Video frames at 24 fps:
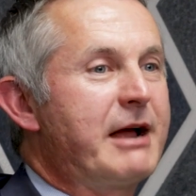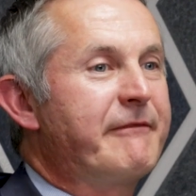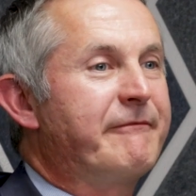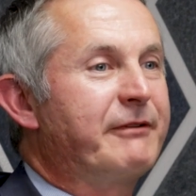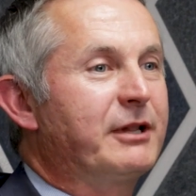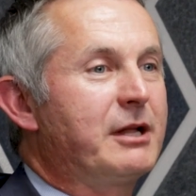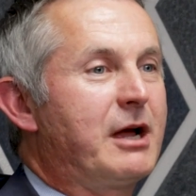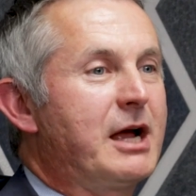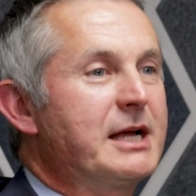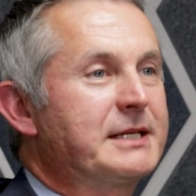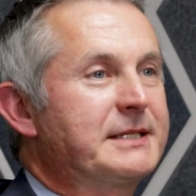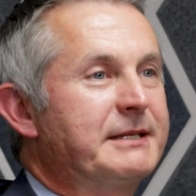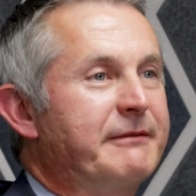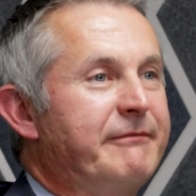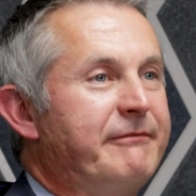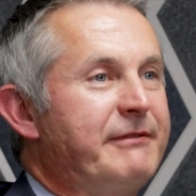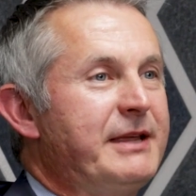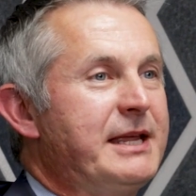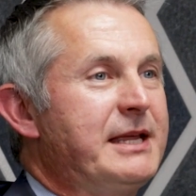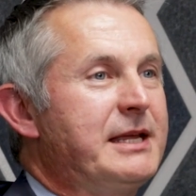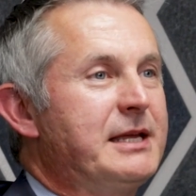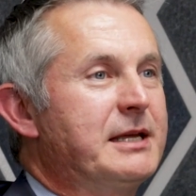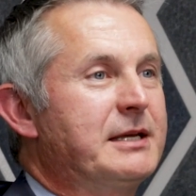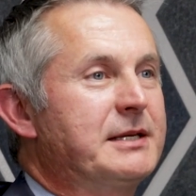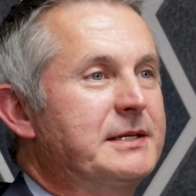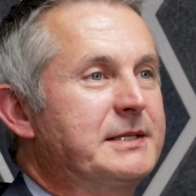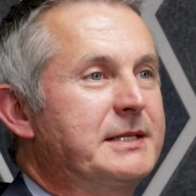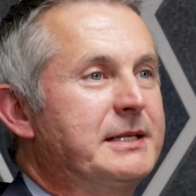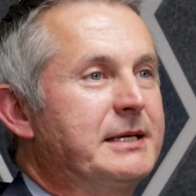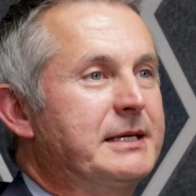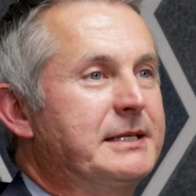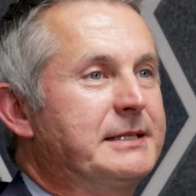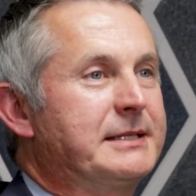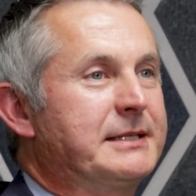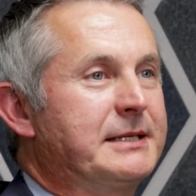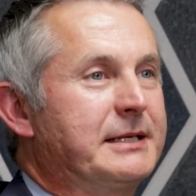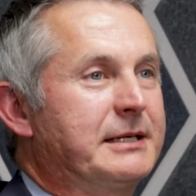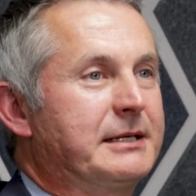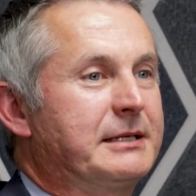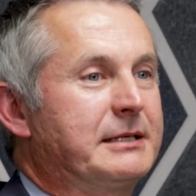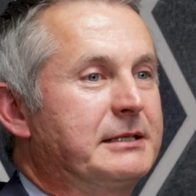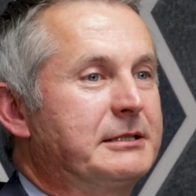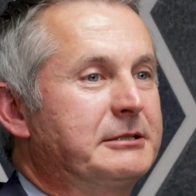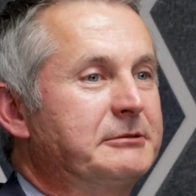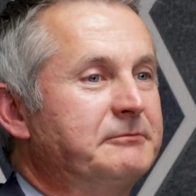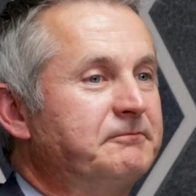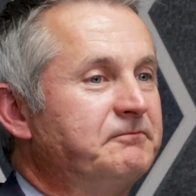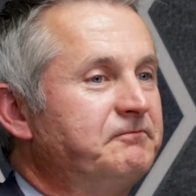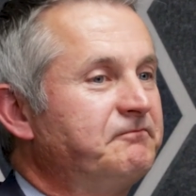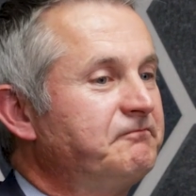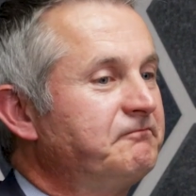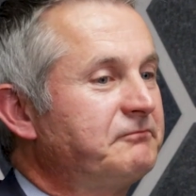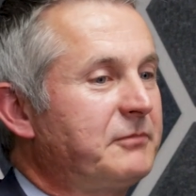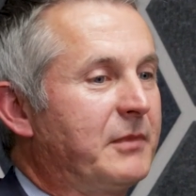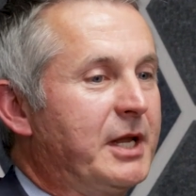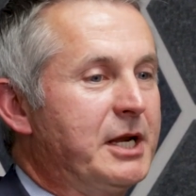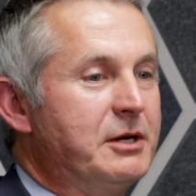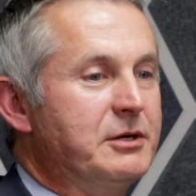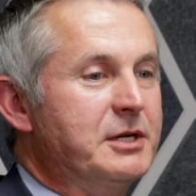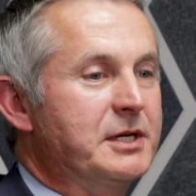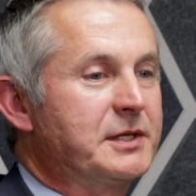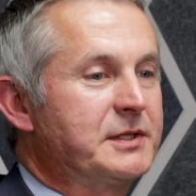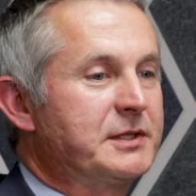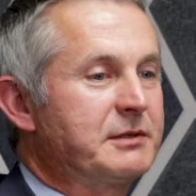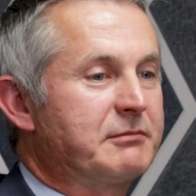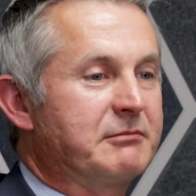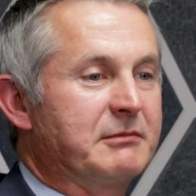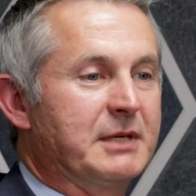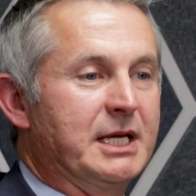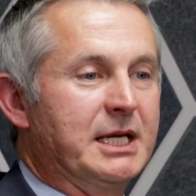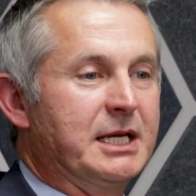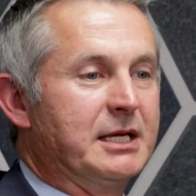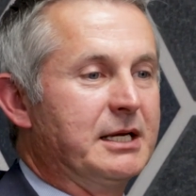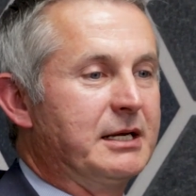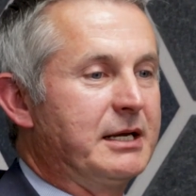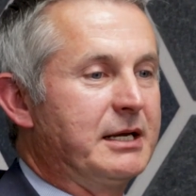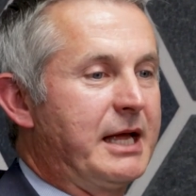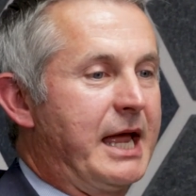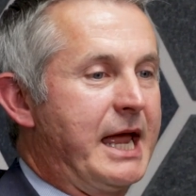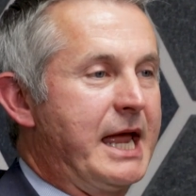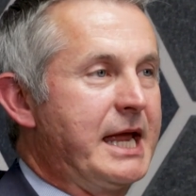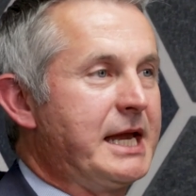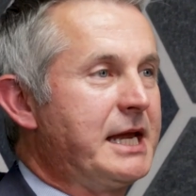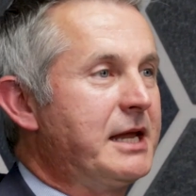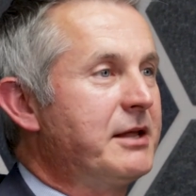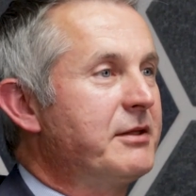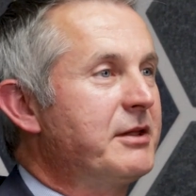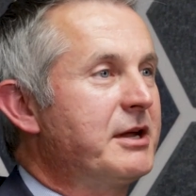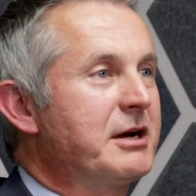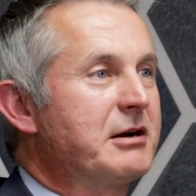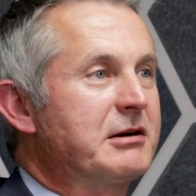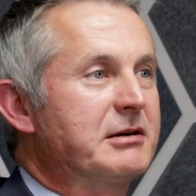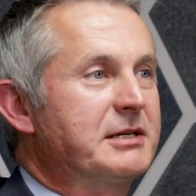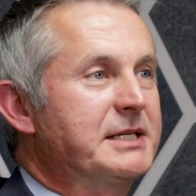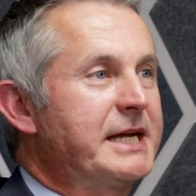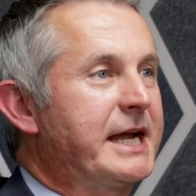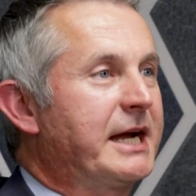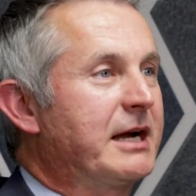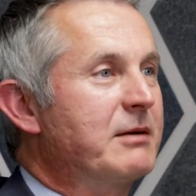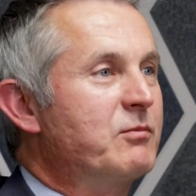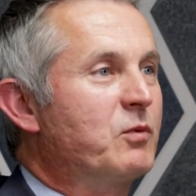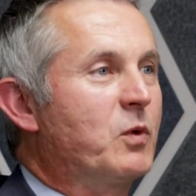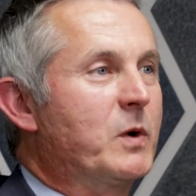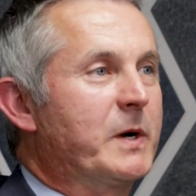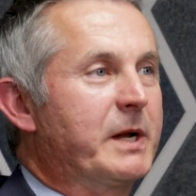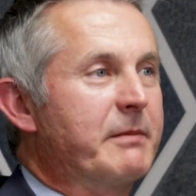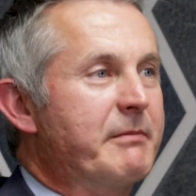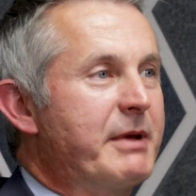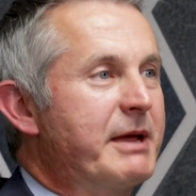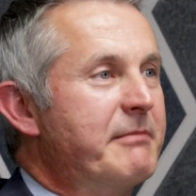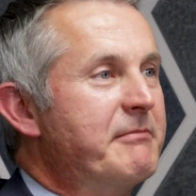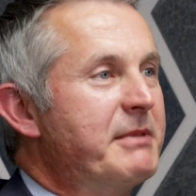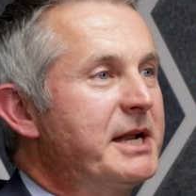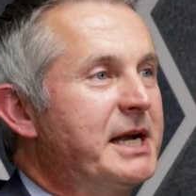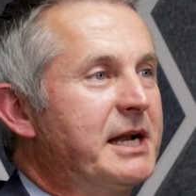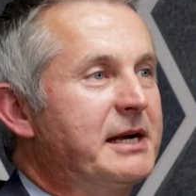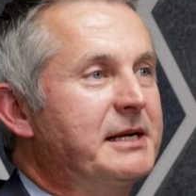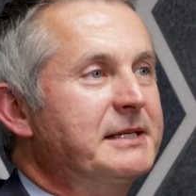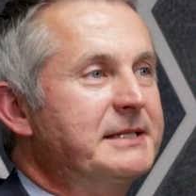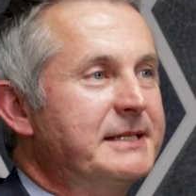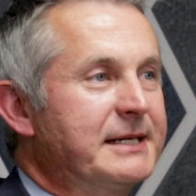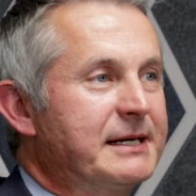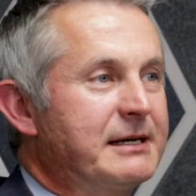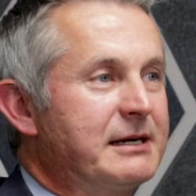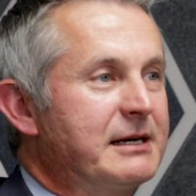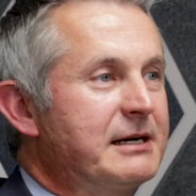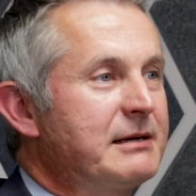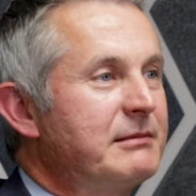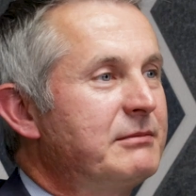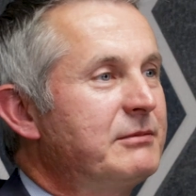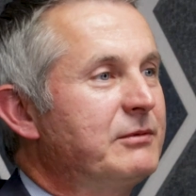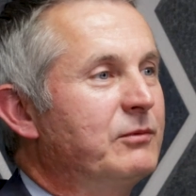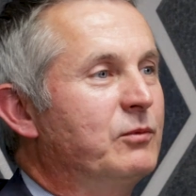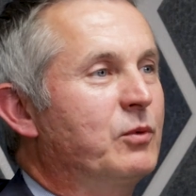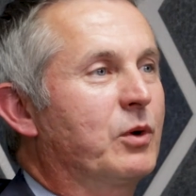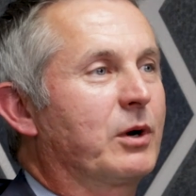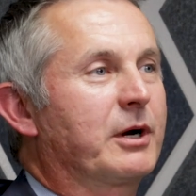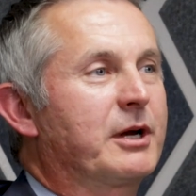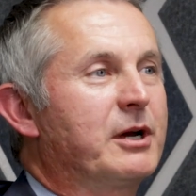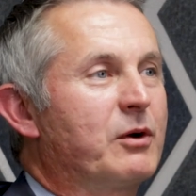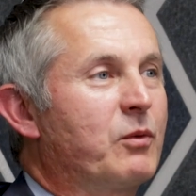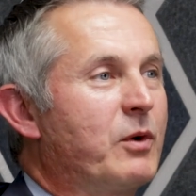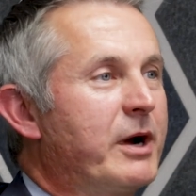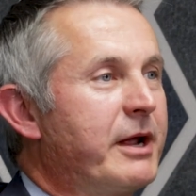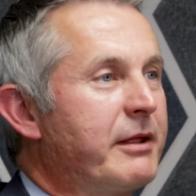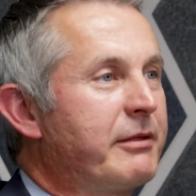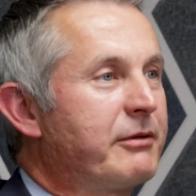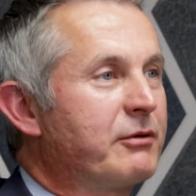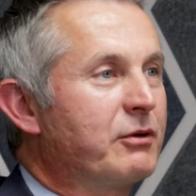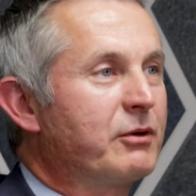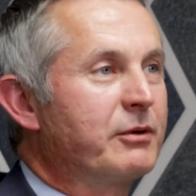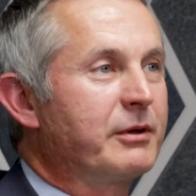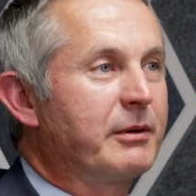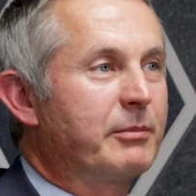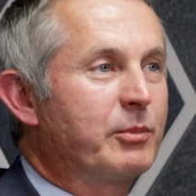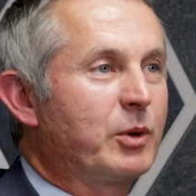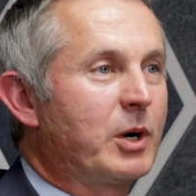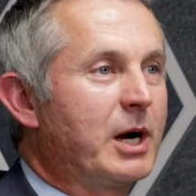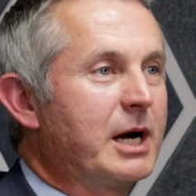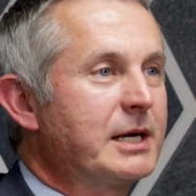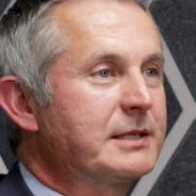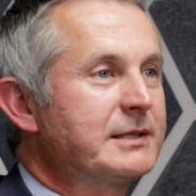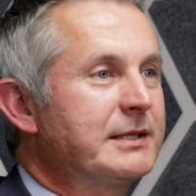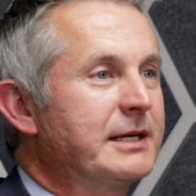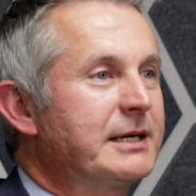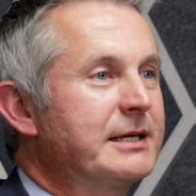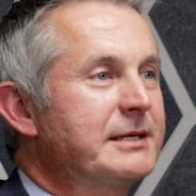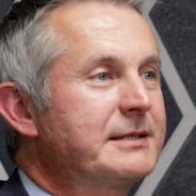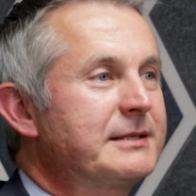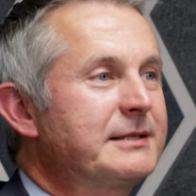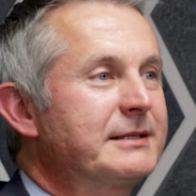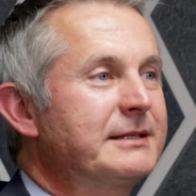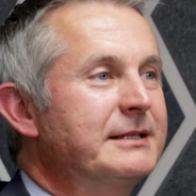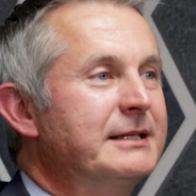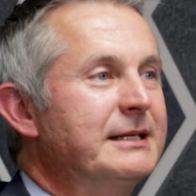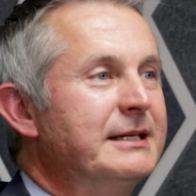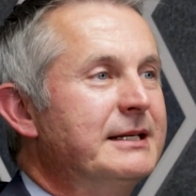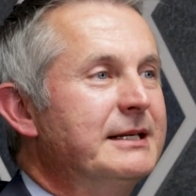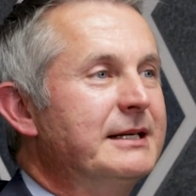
philosophy is that you just hang in there and take them one amendment at a time, work your way through the process.